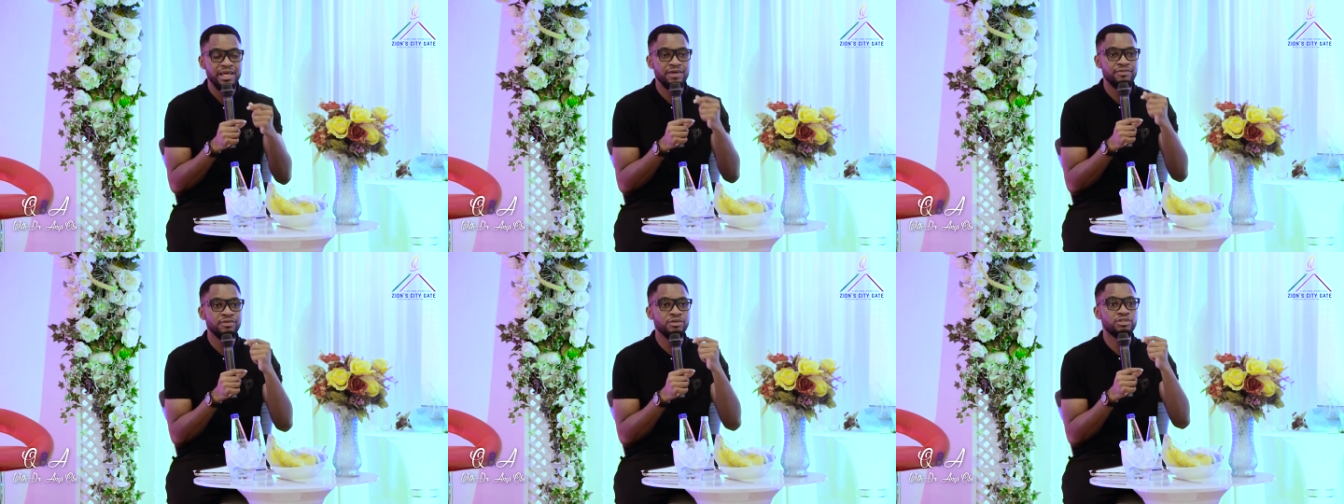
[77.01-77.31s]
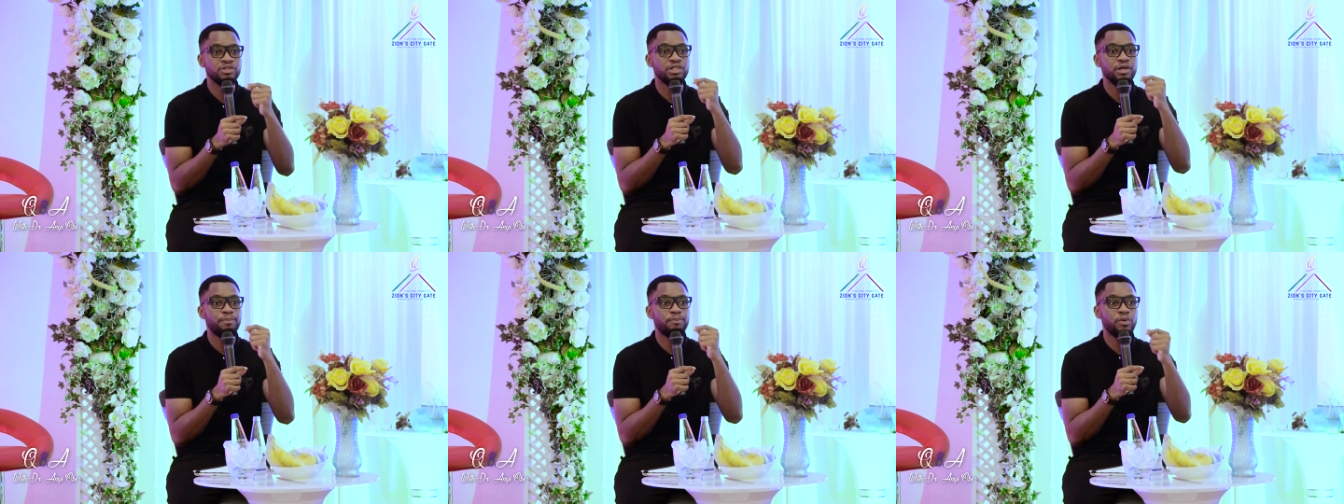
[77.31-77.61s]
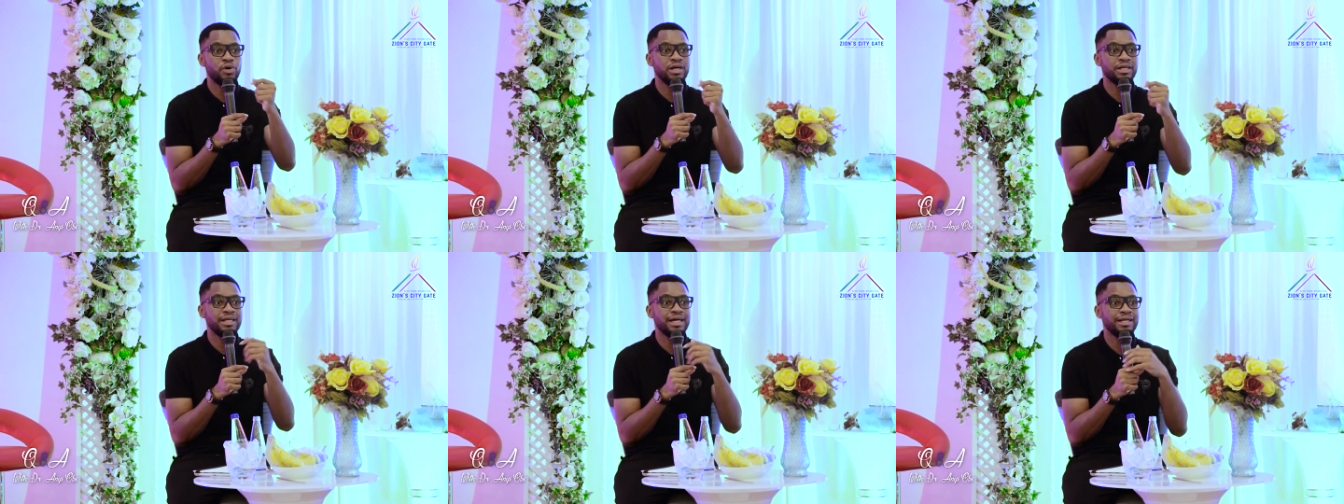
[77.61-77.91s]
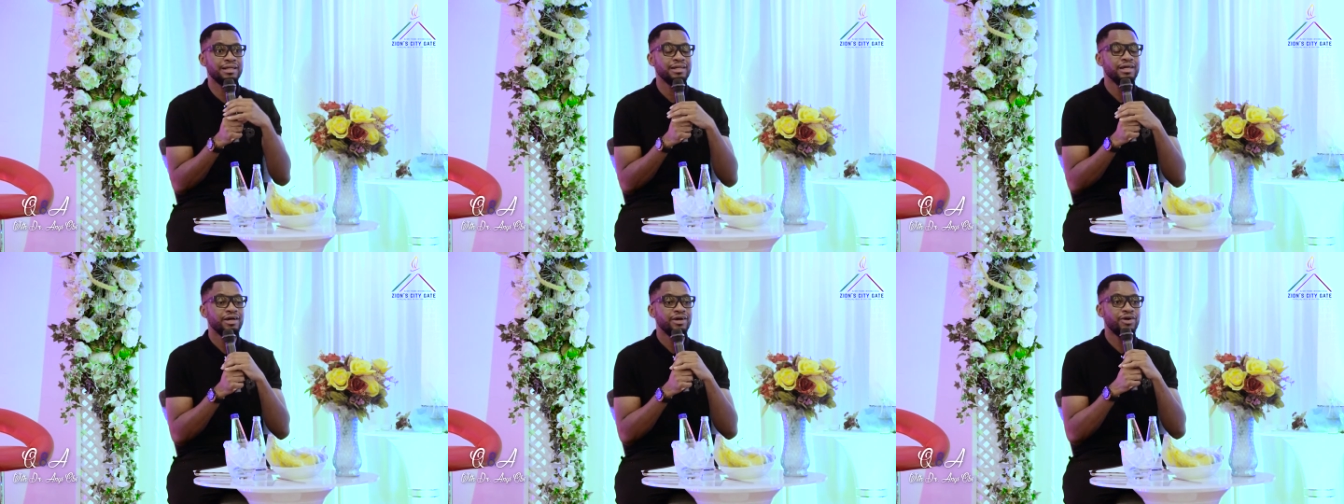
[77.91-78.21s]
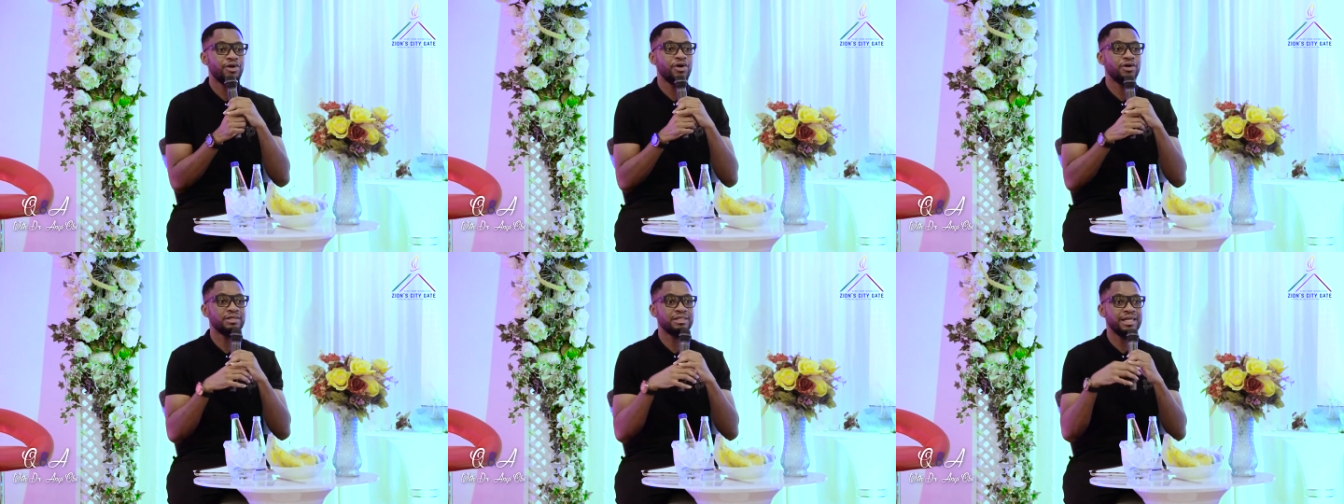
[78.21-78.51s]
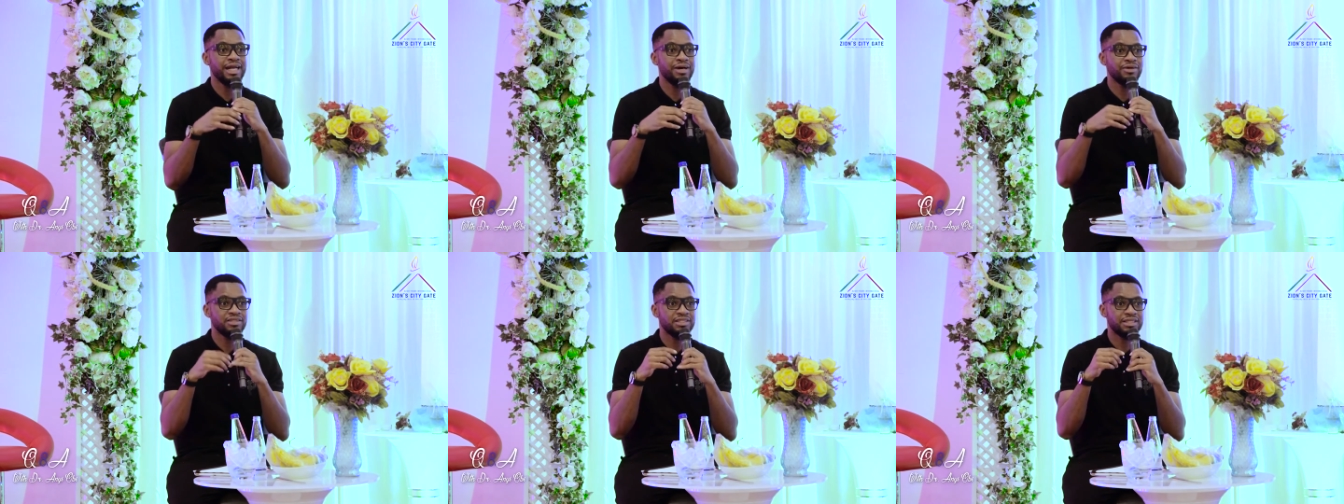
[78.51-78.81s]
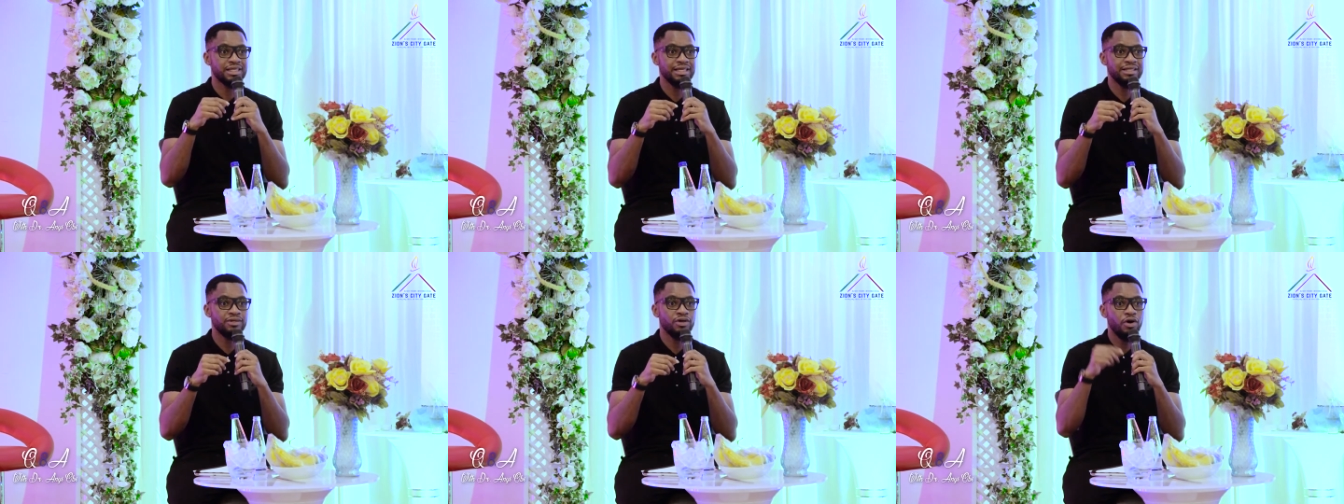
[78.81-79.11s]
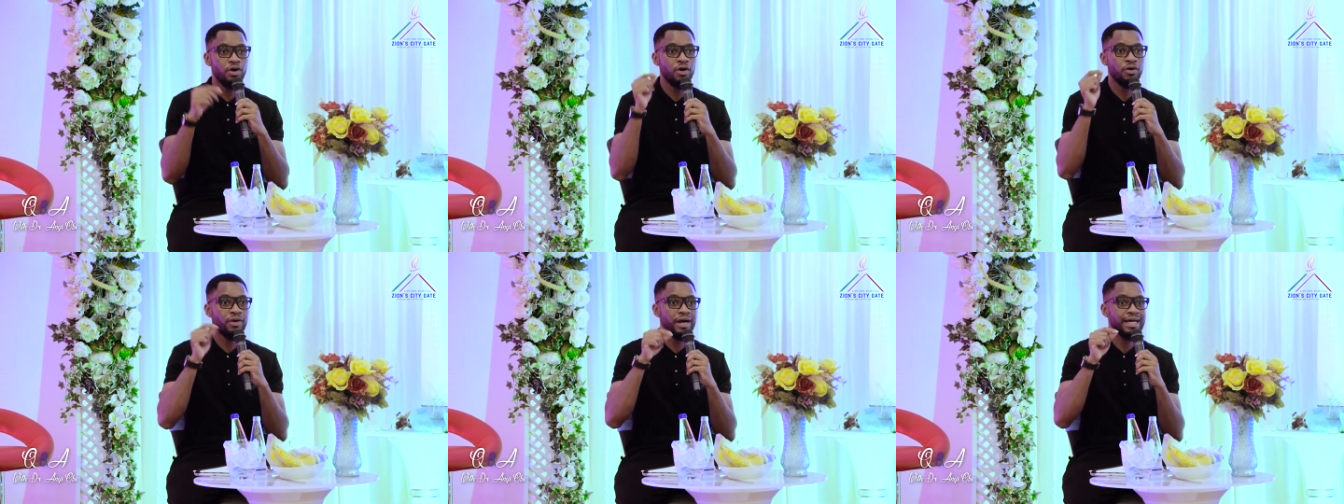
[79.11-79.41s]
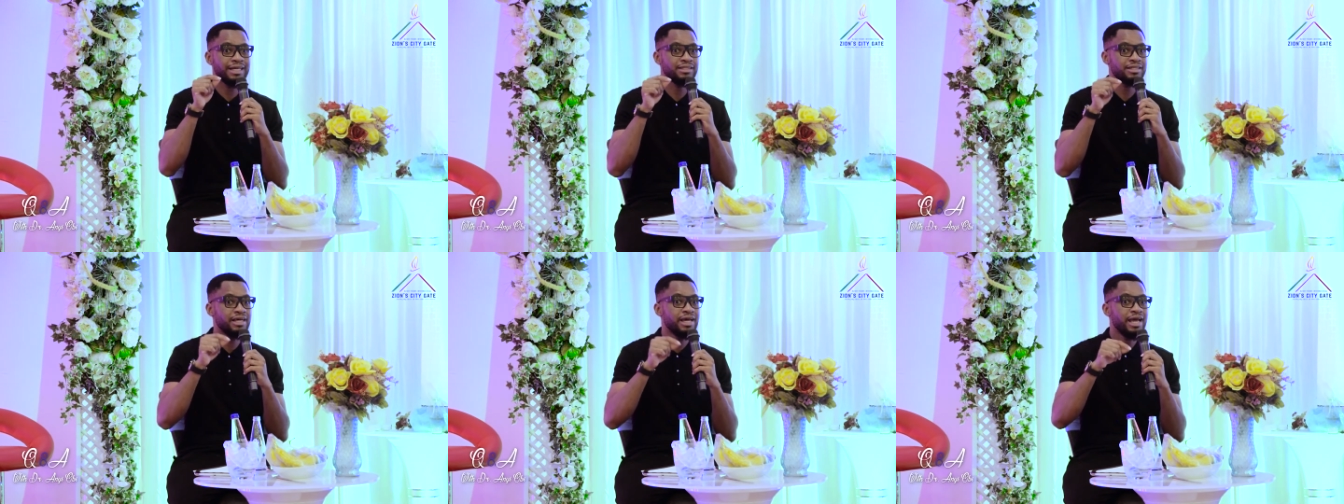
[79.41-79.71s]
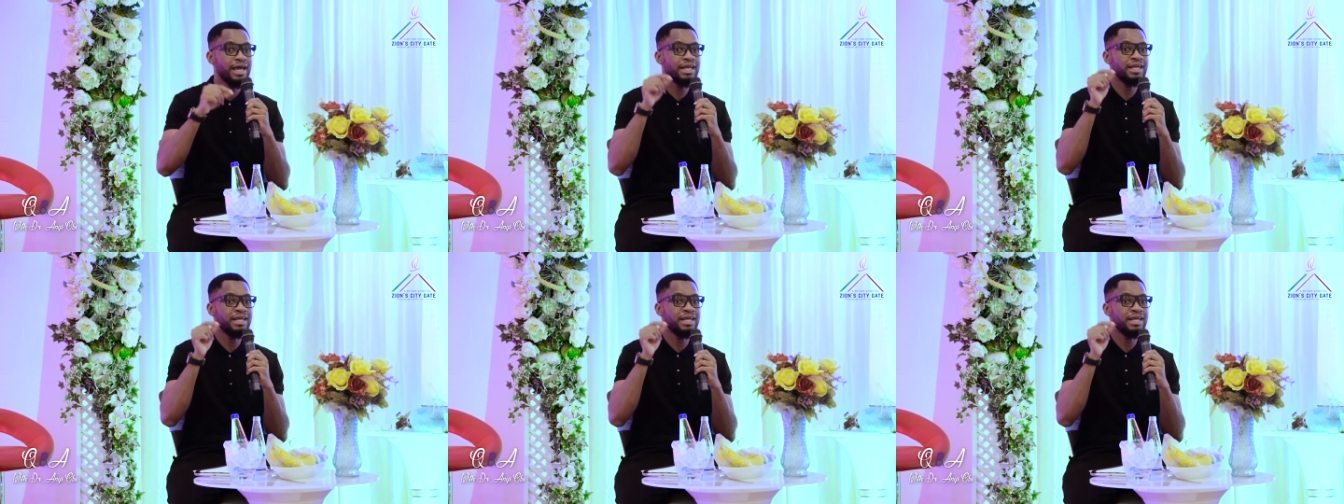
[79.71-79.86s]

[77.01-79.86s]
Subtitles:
Even to the point that God now said, all right,